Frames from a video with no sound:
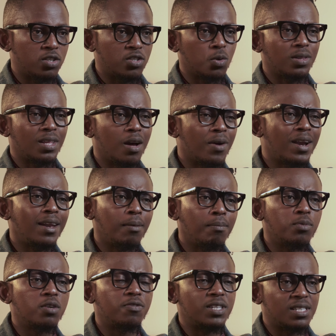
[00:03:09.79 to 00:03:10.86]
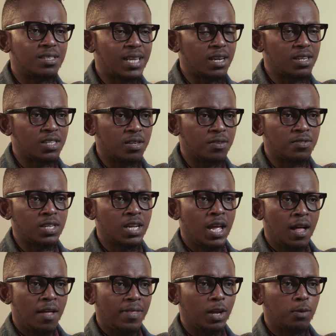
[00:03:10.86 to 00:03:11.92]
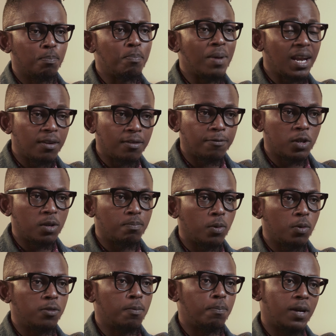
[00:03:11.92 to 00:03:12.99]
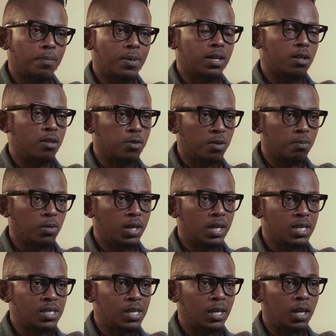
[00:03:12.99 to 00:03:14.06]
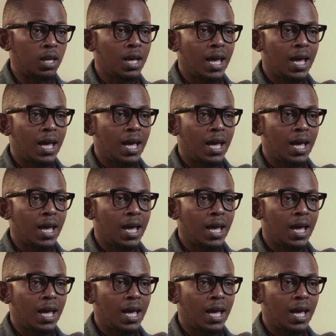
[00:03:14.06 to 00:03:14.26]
So there are a number of incentives that benefit both the public health community